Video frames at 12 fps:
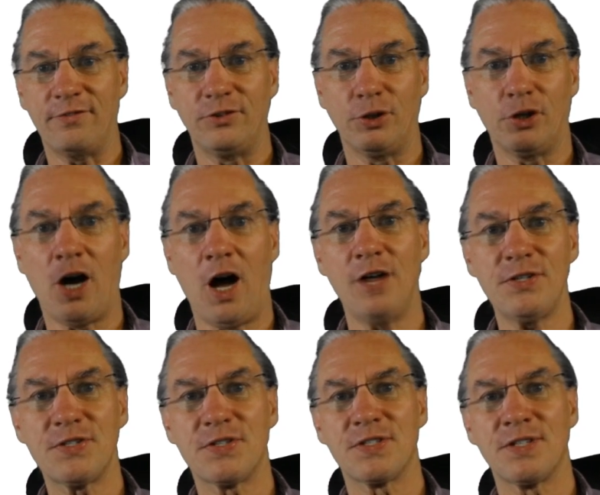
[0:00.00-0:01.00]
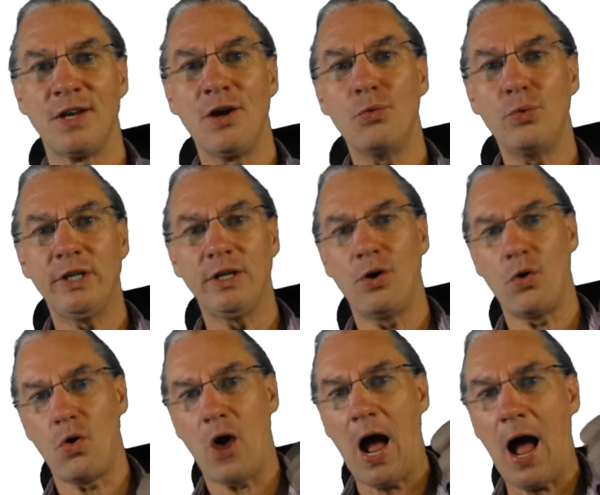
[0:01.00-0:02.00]
have the costs, we
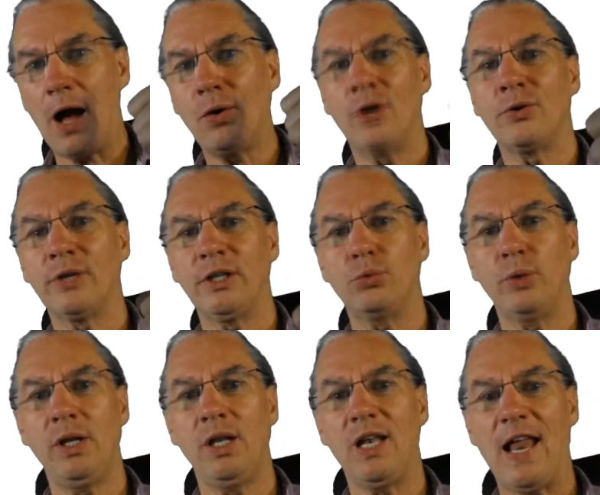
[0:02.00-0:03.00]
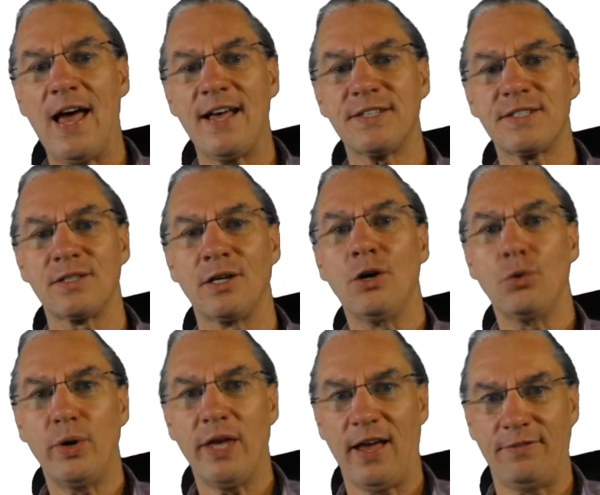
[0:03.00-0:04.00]
know how long it will last,
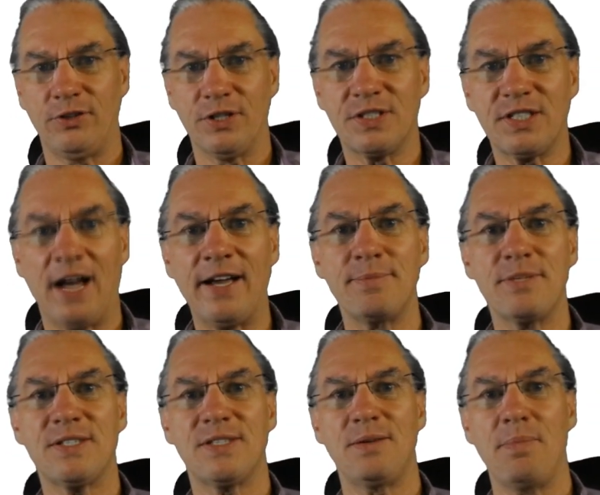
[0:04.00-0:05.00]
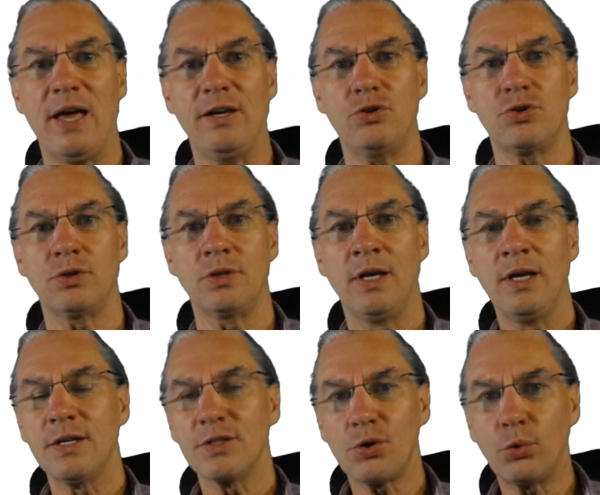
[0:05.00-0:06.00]
we have the time estimation,
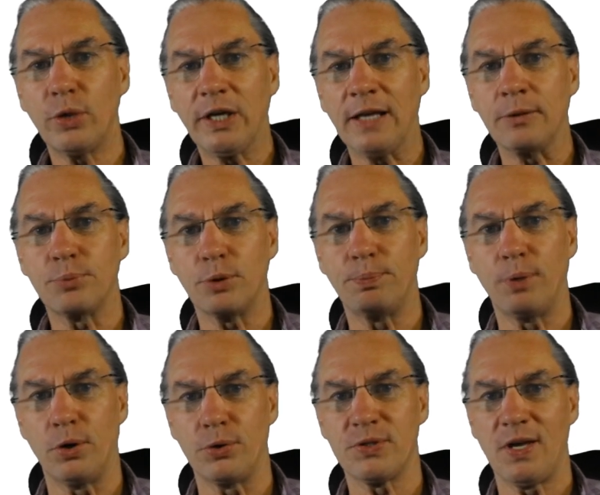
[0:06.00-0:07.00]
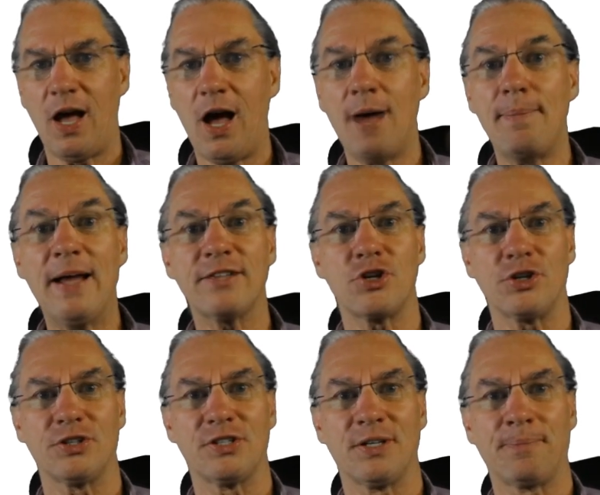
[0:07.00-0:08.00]
so we can propose a
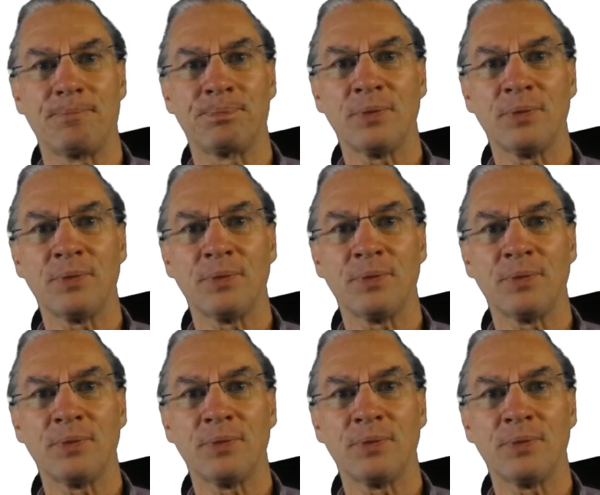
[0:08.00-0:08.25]
budget.